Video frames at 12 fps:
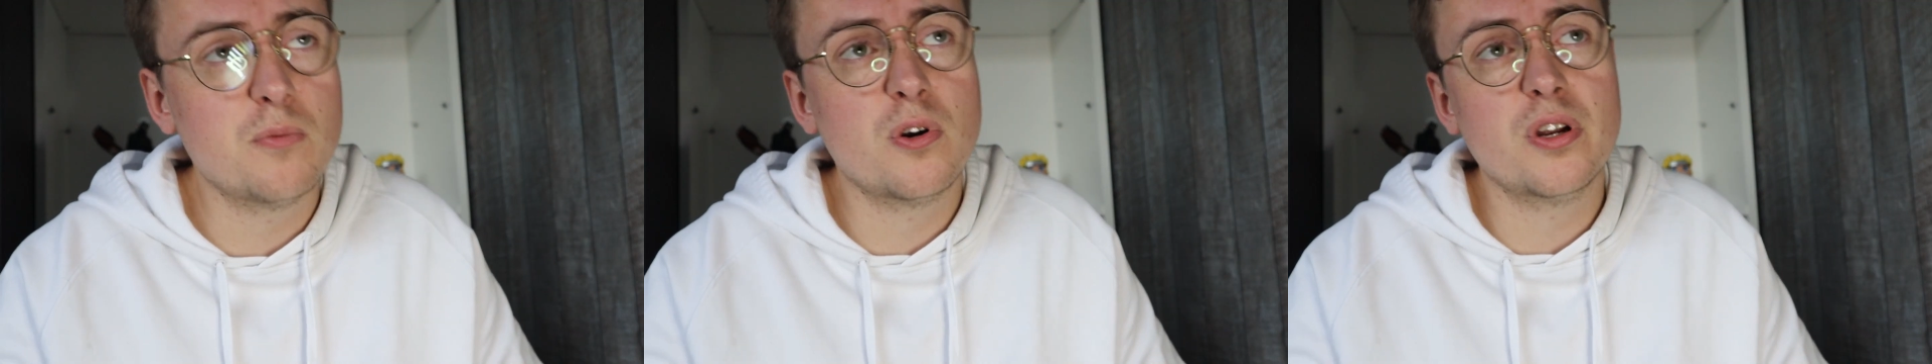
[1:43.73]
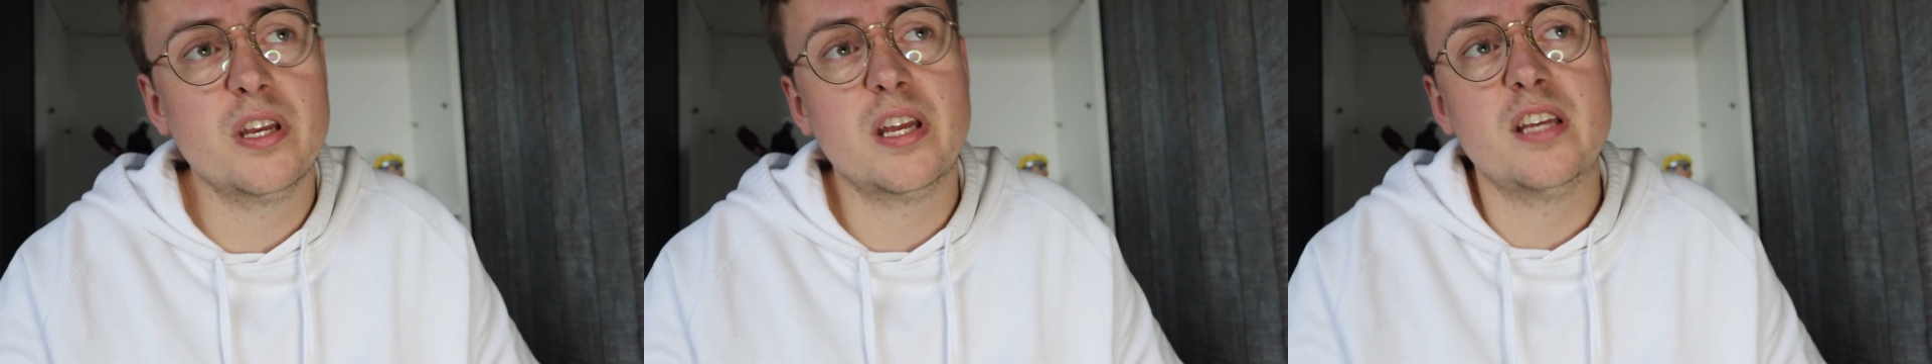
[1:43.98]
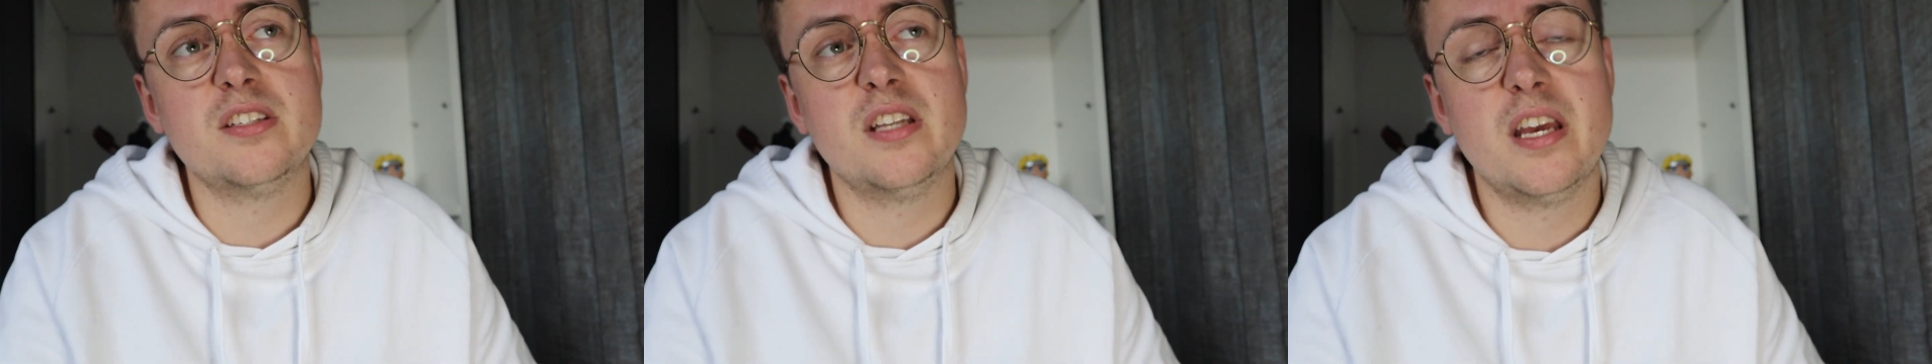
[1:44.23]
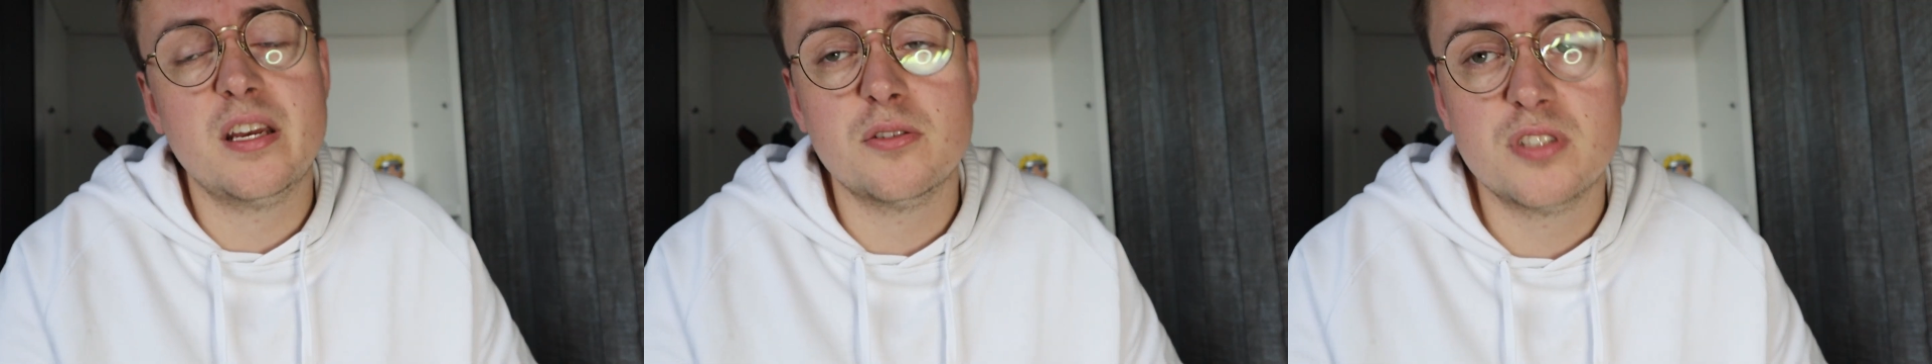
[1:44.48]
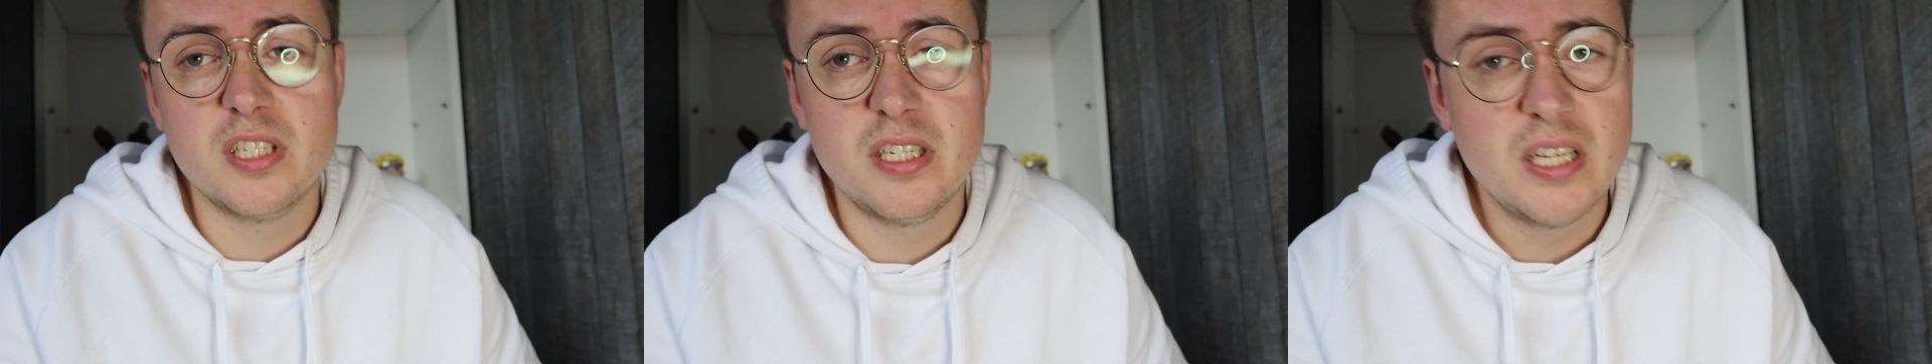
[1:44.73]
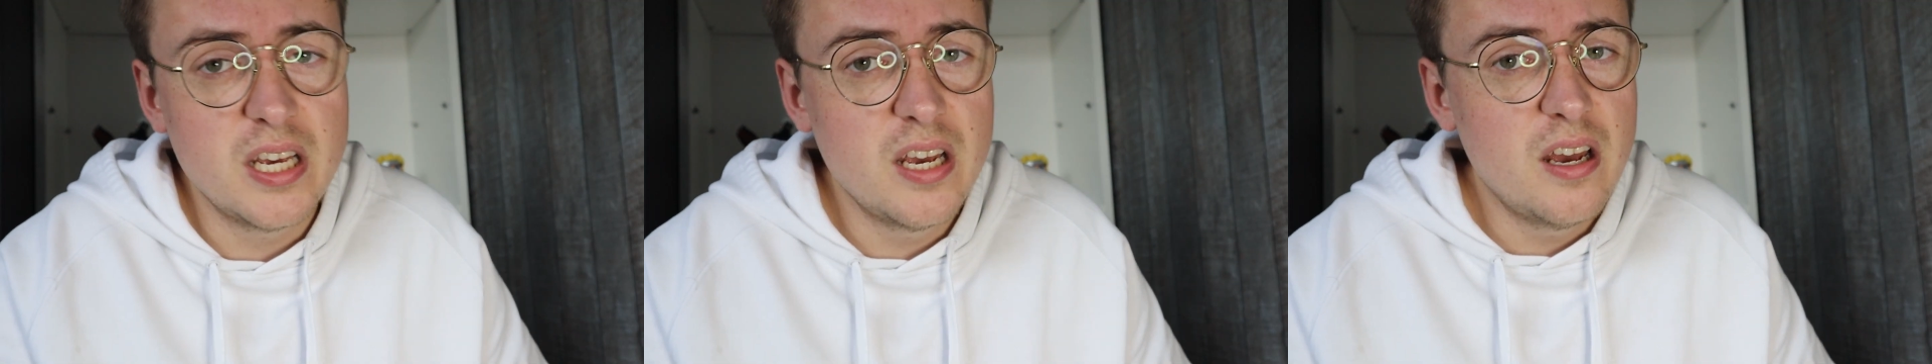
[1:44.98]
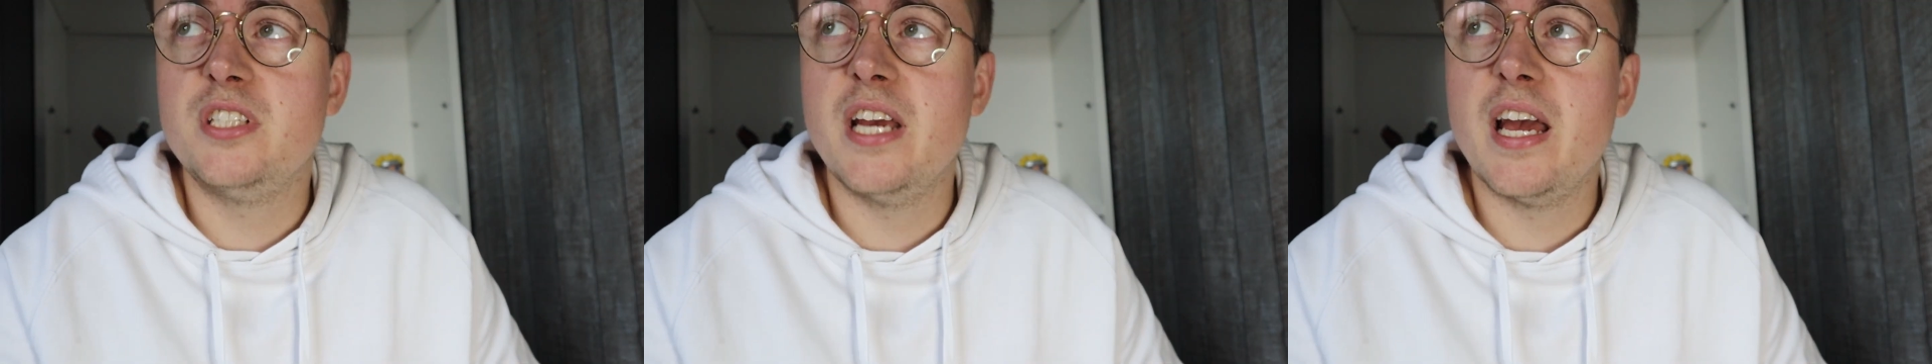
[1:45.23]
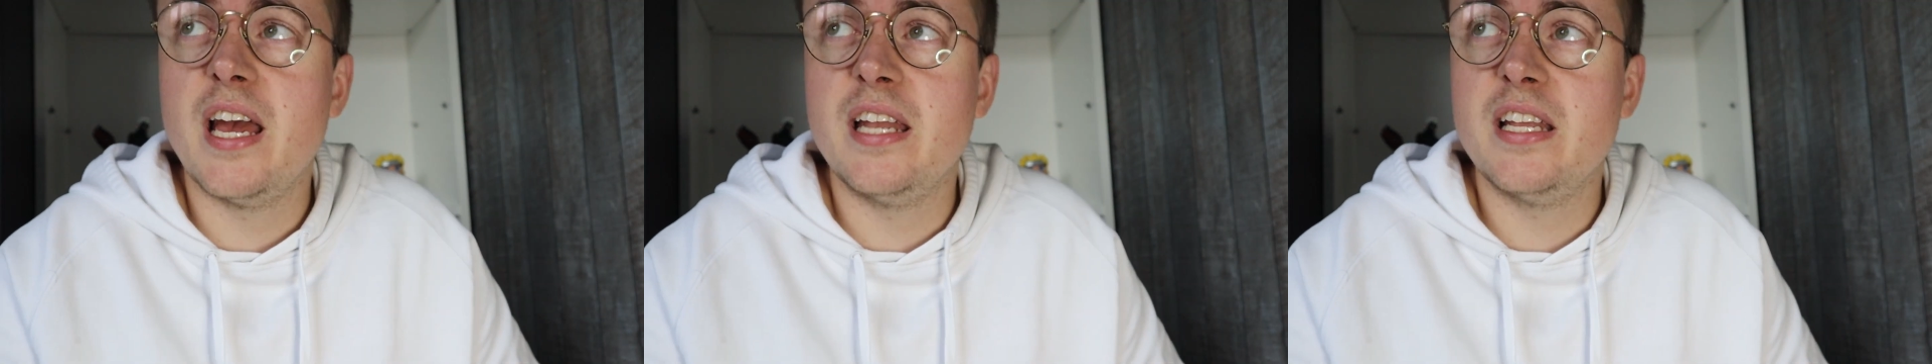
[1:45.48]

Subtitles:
in working as an ALT. But yeah,